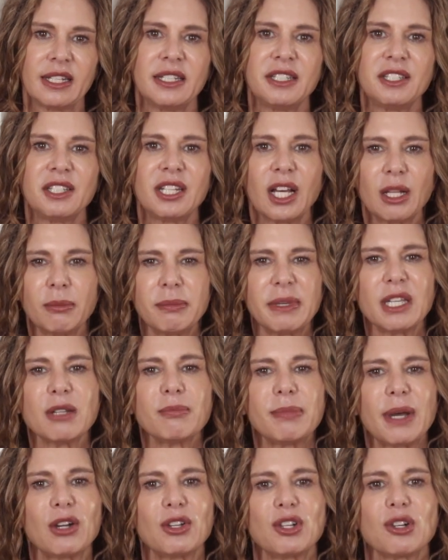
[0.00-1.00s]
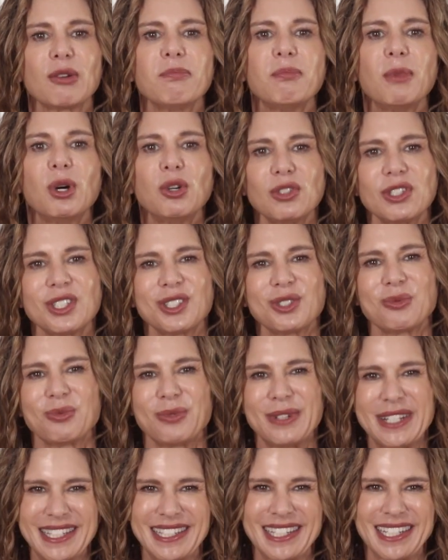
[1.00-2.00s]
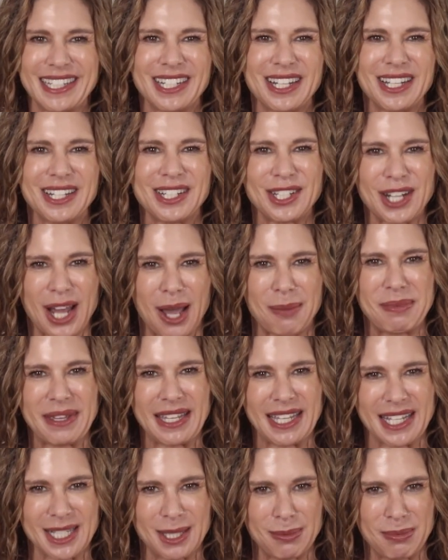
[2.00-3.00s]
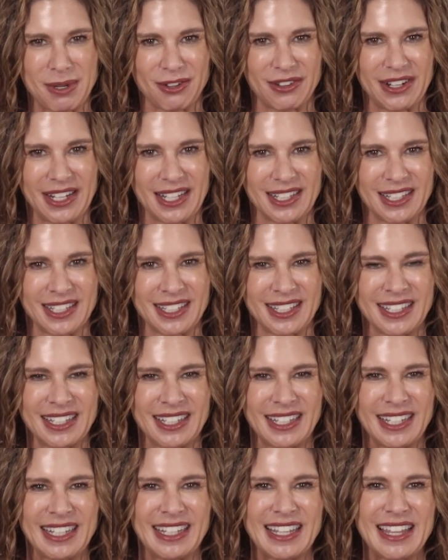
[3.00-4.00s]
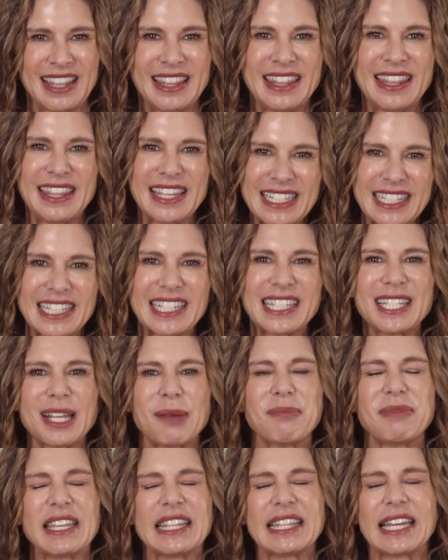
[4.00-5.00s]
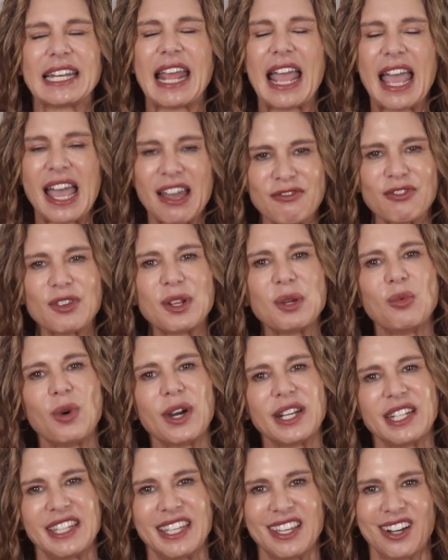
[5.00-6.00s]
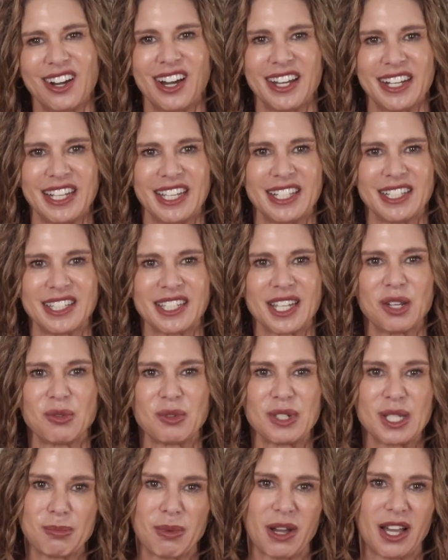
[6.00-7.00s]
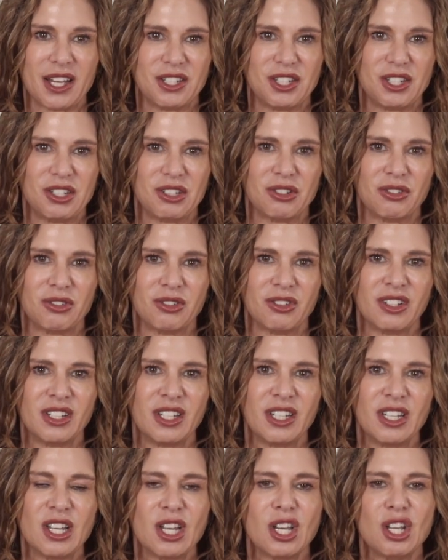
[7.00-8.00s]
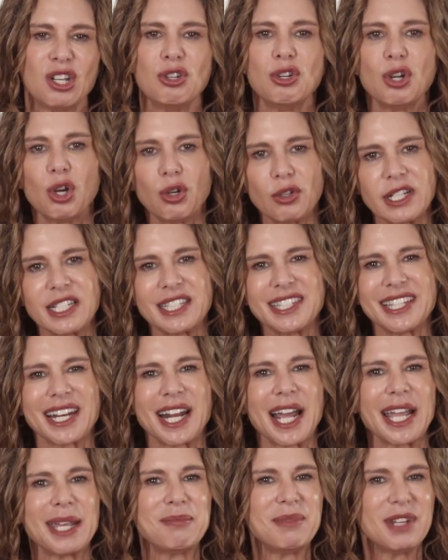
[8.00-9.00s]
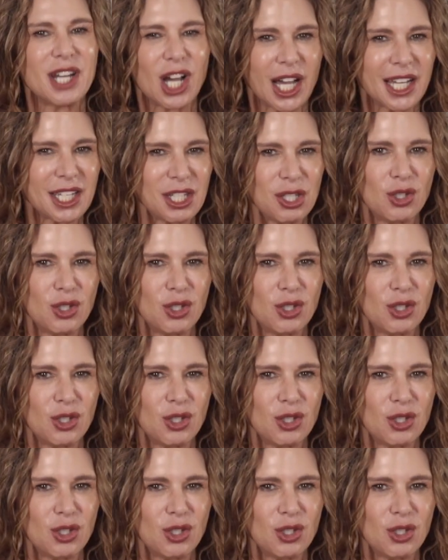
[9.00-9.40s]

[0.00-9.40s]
Tell me about your most recent shopping experience. This is something that everyone in the audience can respond to. Notice that I'm not